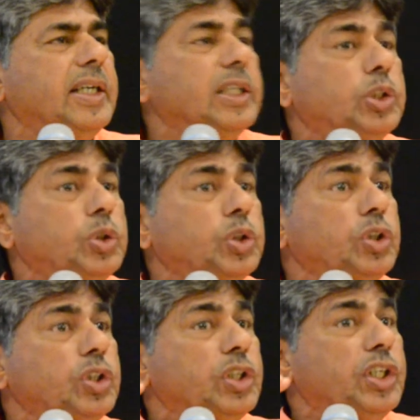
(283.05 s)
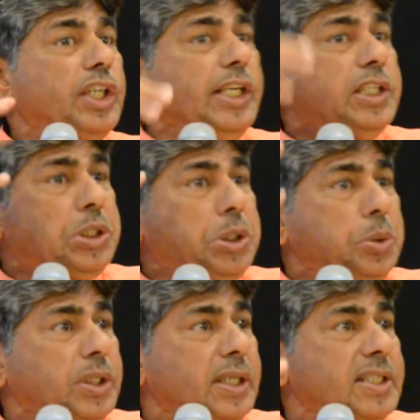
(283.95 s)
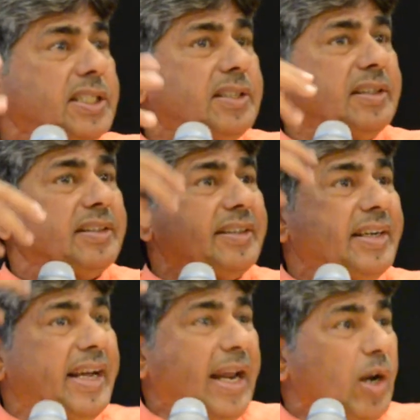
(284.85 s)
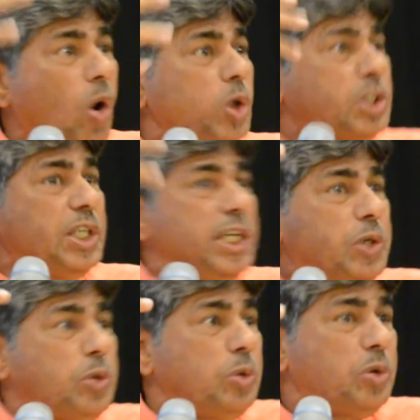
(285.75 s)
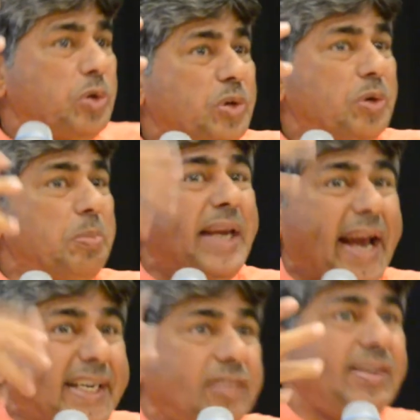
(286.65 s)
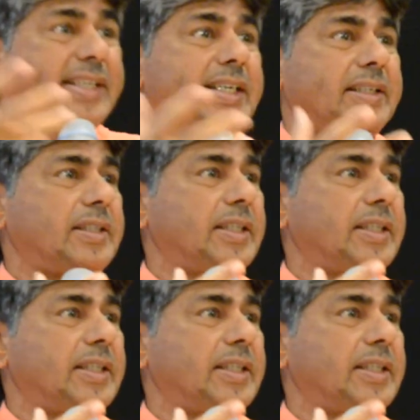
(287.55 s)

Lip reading: So institutions and laws need to be activated